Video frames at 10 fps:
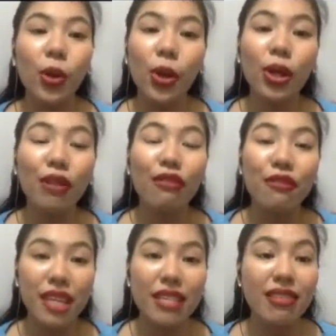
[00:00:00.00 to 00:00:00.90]
all of
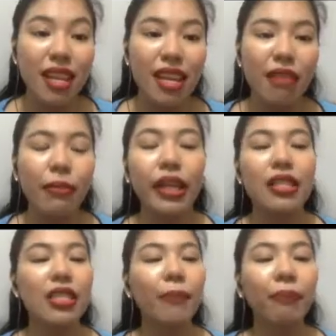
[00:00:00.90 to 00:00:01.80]
these statements?